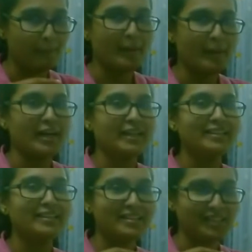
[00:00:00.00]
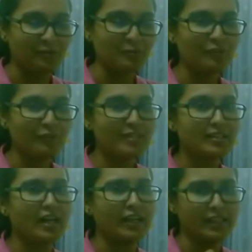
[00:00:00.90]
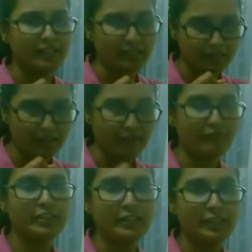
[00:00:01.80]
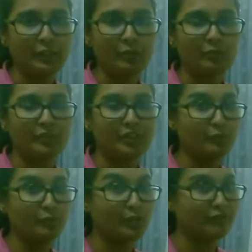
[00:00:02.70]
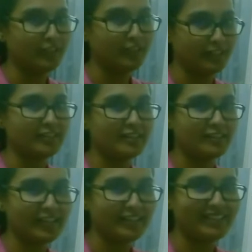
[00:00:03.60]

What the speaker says: By the sound of this, I definitely know that you would have guessed it right.